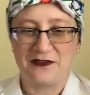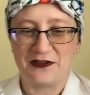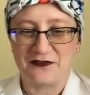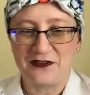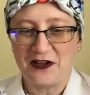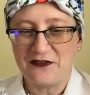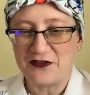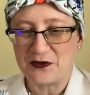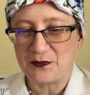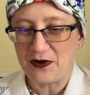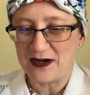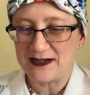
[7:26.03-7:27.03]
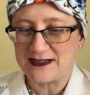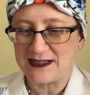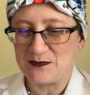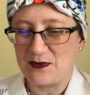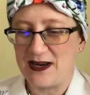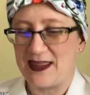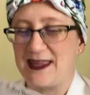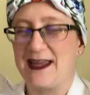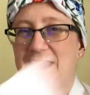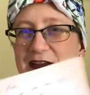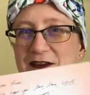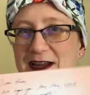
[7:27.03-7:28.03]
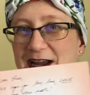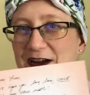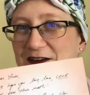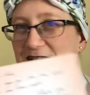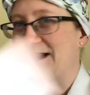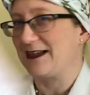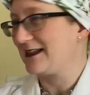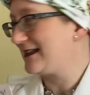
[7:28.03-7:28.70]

love, love your box this month. Thank you, Karen and